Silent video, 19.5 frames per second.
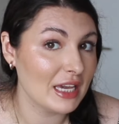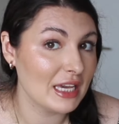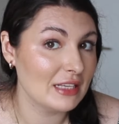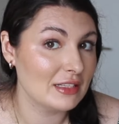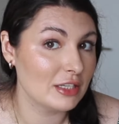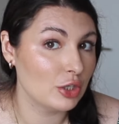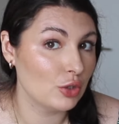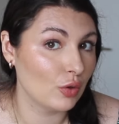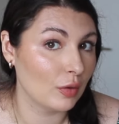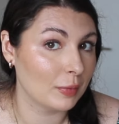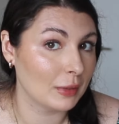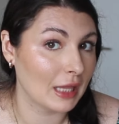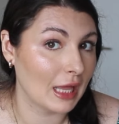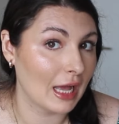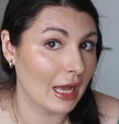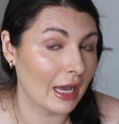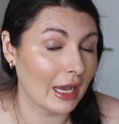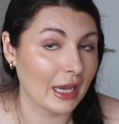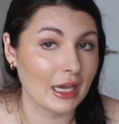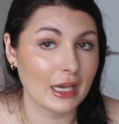easy to
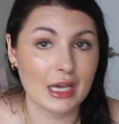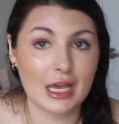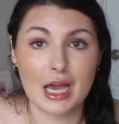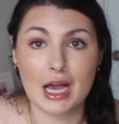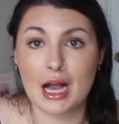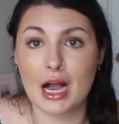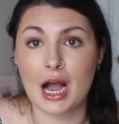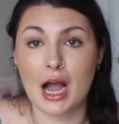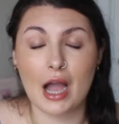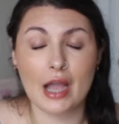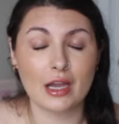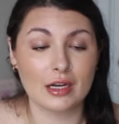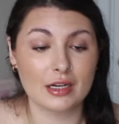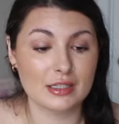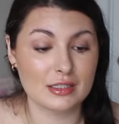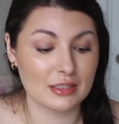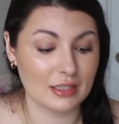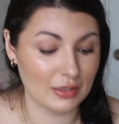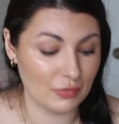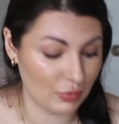apply. I
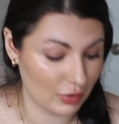honestly